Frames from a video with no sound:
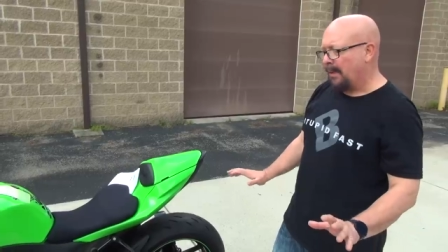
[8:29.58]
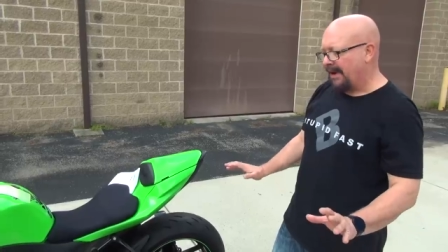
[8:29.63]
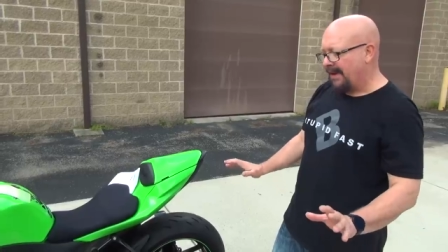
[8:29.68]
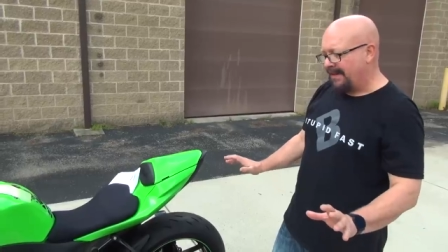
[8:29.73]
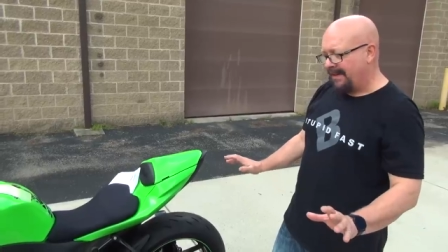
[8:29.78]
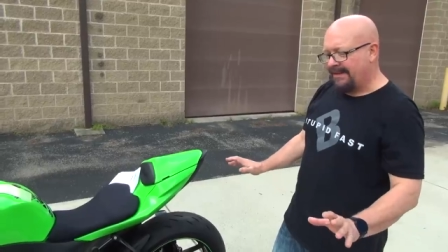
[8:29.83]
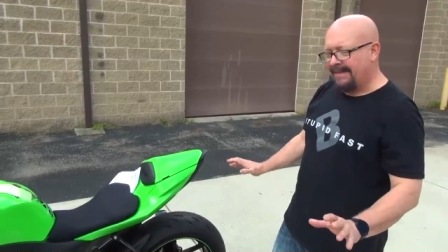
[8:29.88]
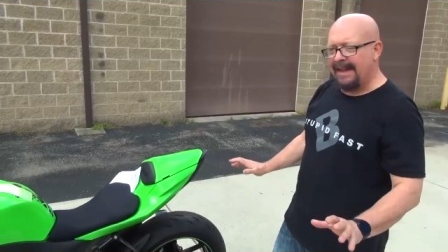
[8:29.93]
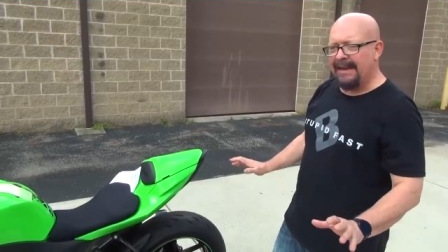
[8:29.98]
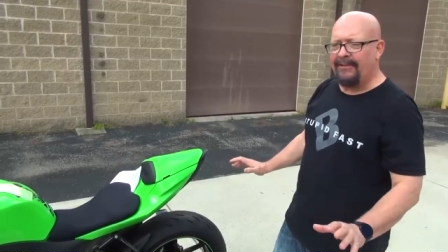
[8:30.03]
one
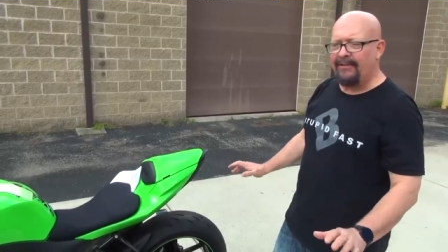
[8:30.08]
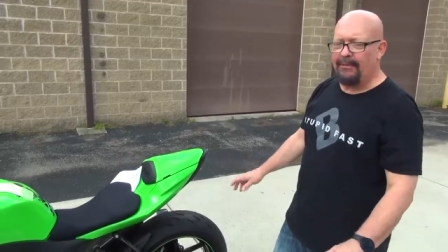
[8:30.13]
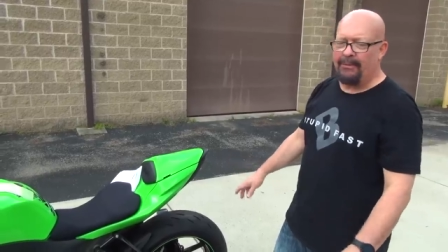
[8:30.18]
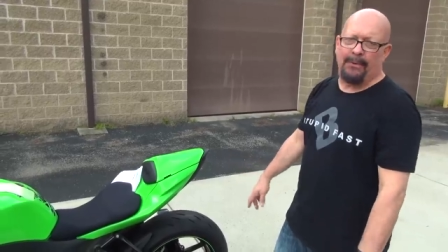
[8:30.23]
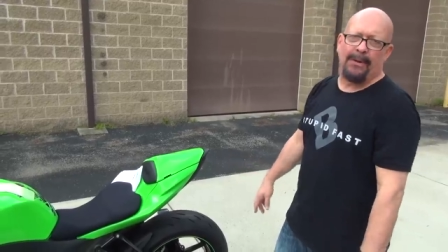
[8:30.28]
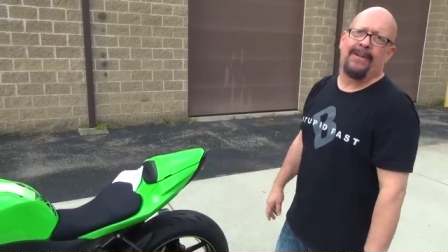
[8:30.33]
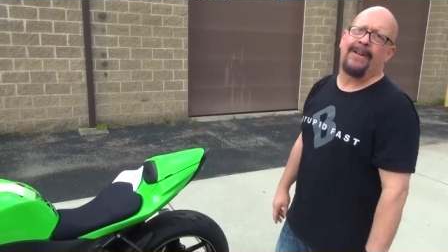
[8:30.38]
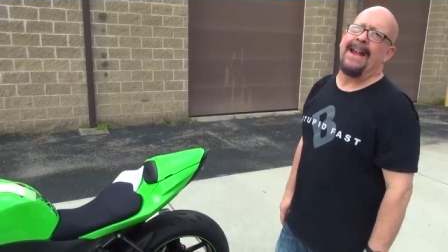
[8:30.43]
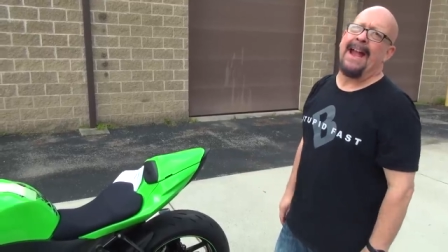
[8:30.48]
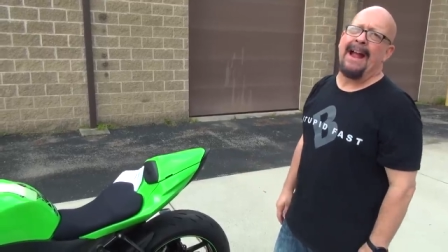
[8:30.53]
of the things you
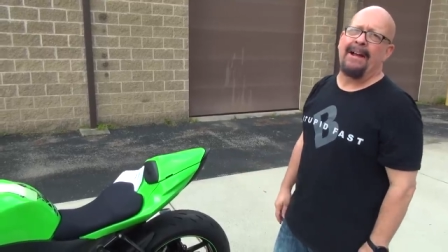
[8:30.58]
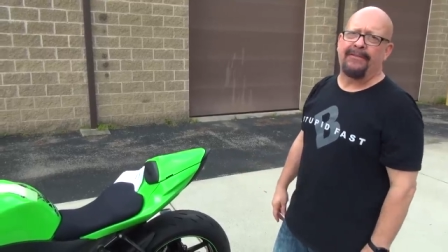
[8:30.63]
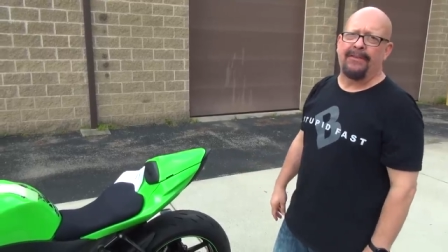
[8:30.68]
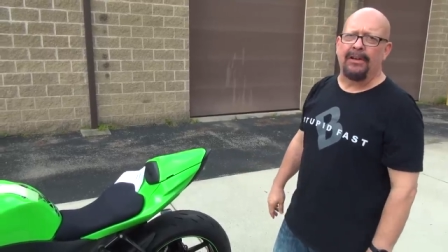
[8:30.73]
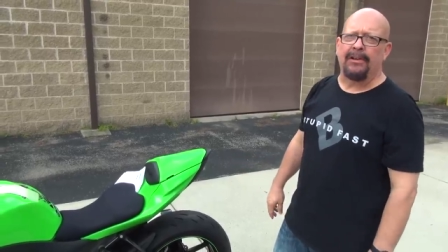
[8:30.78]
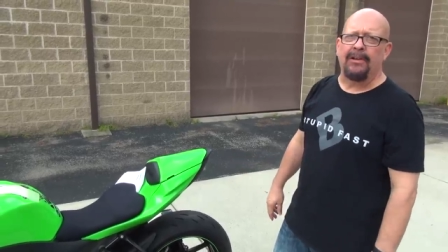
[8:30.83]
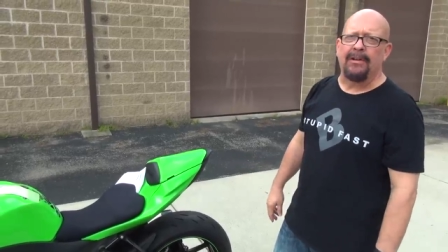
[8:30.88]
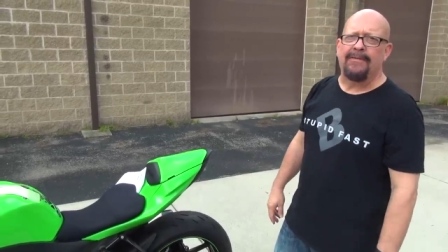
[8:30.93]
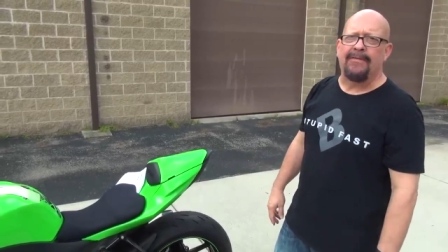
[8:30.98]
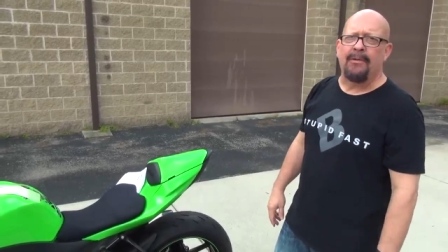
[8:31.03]
really have
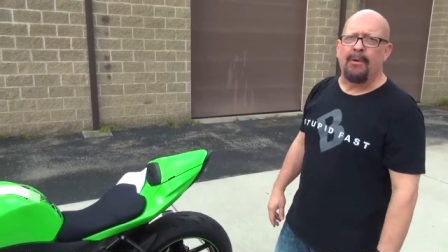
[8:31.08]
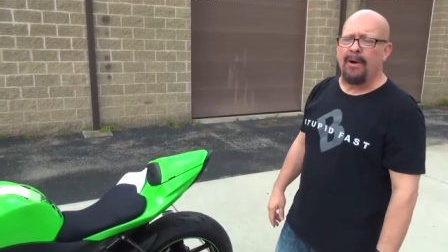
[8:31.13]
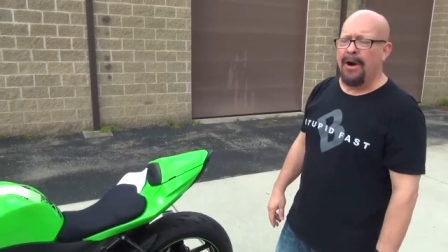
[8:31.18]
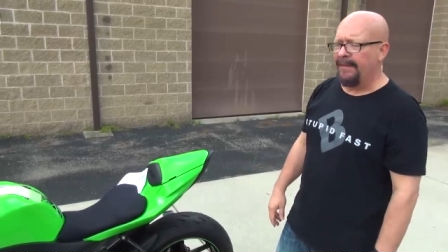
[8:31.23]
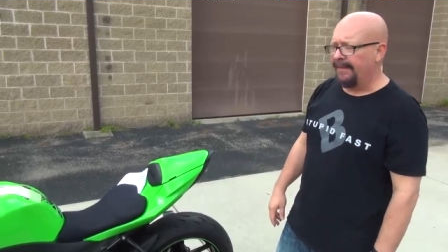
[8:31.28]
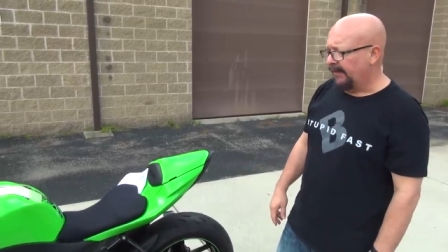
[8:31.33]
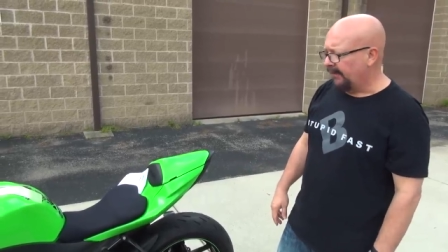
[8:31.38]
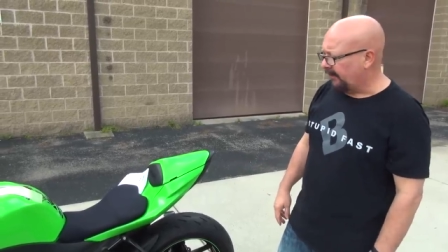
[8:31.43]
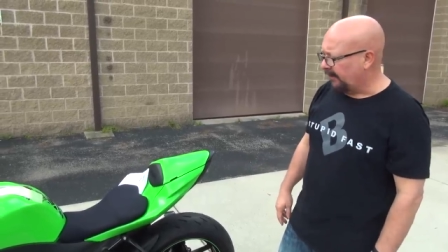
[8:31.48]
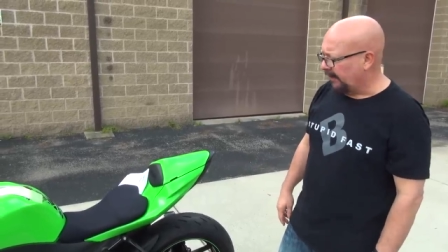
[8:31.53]
to look for on the